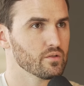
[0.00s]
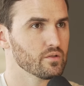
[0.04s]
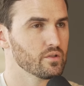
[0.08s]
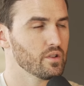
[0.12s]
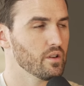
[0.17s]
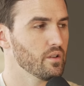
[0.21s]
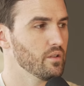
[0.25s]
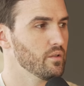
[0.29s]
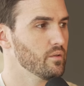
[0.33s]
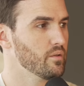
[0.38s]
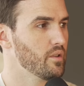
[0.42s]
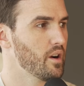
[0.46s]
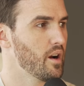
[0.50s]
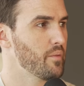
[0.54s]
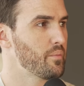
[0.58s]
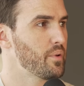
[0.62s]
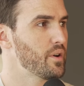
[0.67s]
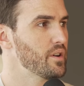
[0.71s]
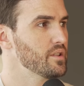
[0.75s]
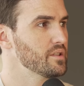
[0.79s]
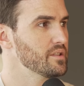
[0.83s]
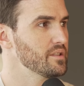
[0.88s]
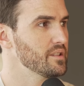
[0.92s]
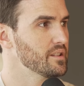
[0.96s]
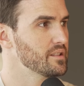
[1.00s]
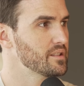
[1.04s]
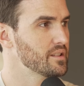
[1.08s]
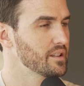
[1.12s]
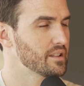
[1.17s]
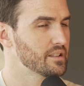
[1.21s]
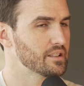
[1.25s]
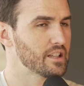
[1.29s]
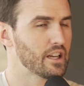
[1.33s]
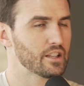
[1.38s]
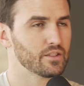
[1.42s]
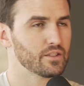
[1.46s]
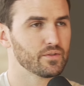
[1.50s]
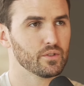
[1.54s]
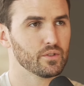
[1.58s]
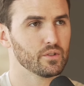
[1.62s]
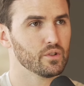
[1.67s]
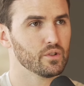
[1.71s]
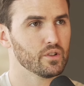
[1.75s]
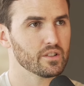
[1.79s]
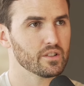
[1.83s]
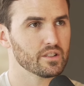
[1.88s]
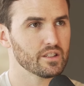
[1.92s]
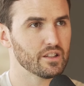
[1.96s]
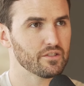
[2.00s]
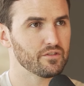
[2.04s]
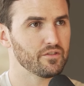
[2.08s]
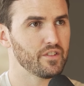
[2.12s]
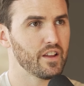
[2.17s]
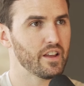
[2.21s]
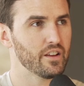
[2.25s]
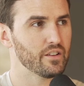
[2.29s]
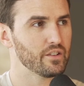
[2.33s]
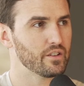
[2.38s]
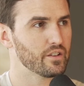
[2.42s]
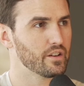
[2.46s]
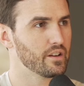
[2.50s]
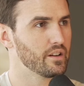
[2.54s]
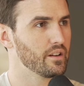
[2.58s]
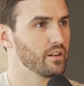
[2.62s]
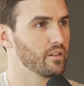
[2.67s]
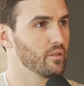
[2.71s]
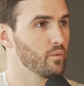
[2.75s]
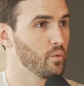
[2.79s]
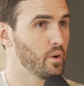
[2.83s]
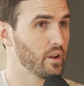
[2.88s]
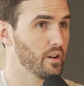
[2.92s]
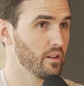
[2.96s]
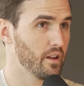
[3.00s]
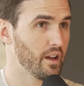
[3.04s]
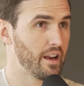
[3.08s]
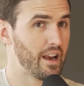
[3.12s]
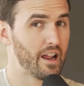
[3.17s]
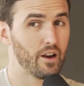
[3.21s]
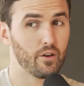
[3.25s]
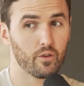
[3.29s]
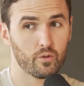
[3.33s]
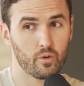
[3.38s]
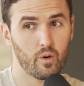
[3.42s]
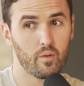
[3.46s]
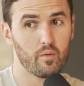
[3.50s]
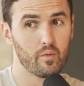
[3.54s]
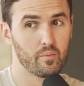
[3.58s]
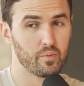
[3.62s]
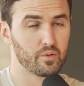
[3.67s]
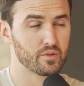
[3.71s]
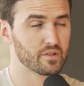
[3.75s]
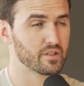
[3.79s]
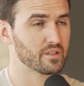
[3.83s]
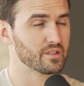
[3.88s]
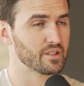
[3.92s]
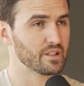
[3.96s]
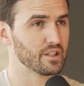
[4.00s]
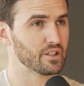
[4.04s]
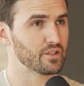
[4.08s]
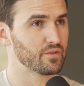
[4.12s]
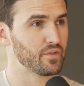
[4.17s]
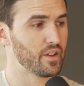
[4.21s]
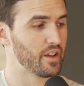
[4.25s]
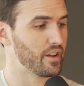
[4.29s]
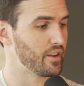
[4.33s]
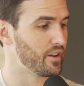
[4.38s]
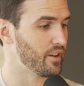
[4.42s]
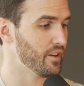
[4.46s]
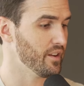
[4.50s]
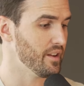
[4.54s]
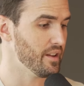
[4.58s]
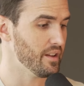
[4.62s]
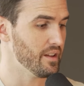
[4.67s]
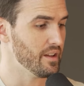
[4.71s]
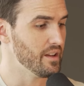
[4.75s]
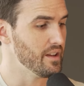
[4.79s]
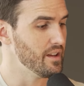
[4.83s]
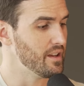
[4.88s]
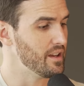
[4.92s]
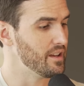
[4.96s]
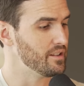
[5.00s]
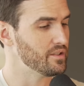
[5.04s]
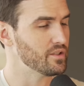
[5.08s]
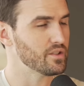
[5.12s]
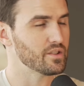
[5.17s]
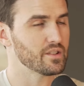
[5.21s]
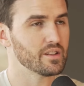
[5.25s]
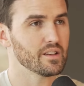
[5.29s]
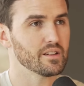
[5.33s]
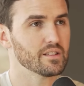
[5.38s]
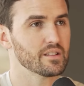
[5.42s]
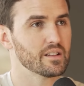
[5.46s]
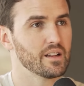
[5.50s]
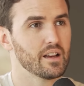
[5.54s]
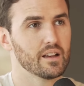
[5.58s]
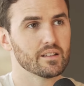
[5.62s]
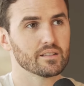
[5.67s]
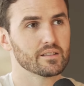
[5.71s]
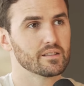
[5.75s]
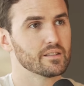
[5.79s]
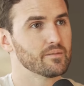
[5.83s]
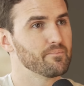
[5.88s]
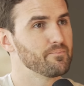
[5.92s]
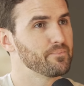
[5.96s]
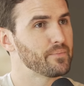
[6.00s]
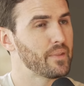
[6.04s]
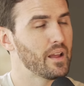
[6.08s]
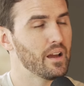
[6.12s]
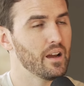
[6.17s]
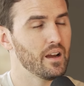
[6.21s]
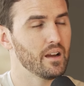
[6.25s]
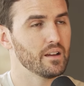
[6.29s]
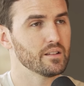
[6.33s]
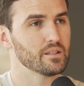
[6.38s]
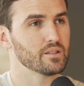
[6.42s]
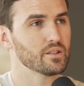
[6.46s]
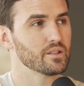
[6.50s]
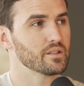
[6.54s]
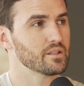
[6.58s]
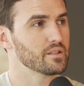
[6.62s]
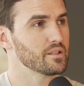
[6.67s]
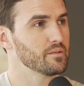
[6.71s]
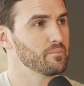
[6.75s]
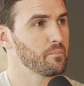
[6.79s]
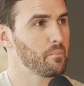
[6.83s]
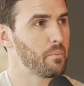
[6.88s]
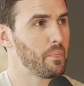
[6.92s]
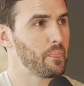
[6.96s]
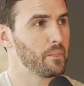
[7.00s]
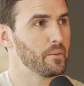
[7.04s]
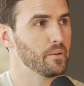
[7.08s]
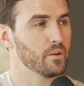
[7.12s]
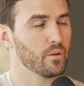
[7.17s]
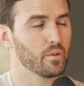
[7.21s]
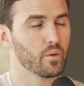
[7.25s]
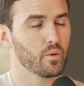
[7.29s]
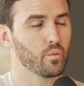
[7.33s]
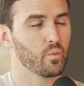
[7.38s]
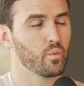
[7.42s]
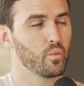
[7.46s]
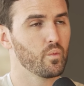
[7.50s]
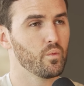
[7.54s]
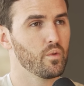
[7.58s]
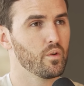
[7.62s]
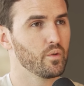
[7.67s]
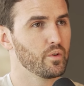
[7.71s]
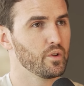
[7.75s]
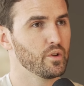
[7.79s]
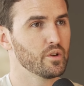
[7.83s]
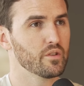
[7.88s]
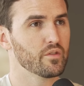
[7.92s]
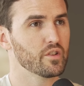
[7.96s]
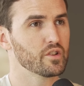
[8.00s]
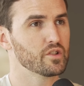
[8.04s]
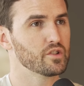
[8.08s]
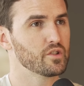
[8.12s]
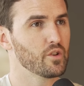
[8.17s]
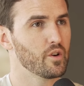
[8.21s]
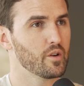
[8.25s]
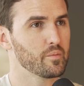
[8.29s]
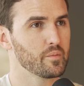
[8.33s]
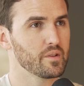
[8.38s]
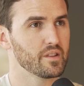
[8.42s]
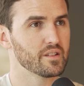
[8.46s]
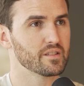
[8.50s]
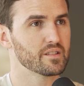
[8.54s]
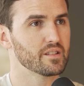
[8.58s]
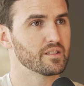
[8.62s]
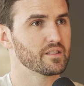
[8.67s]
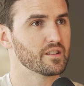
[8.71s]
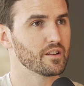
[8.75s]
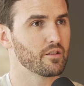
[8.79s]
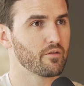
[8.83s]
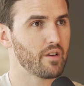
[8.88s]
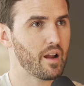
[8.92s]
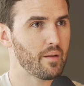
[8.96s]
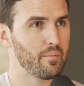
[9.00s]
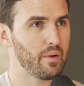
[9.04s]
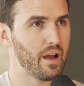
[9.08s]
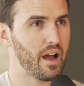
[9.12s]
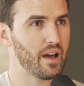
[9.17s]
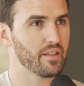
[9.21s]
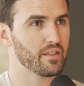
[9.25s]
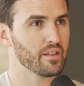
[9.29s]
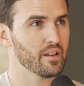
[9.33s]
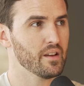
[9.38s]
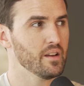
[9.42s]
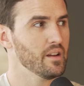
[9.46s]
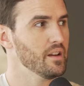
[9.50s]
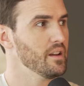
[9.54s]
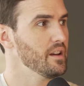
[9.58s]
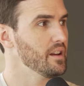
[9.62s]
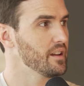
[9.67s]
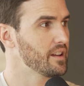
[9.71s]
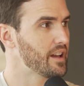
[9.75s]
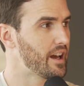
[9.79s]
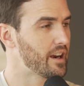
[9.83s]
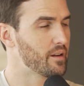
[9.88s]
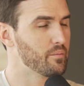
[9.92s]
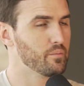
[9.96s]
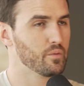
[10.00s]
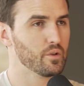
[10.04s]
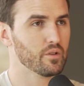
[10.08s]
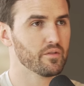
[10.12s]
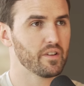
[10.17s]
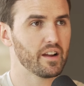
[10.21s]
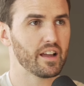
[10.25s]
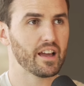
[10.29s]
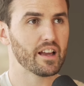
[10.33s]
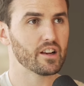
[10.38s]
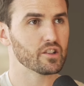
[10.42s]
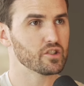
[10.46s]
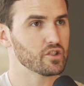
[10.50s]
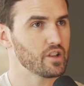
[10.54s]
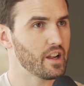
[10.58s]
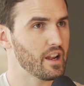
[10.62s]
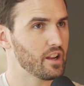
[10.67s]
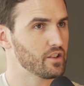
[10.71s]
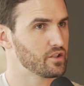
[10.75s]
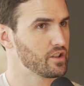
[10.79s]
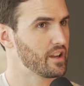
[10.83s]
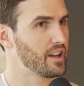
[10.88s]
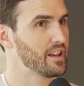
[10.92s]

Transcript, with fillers: So a person that's successful looks at failure and what a normal person sees as failure and just sees it as, ah, oh, it's just, you know, the, the universe showing me this isn't the right path. Got to move. I got to change.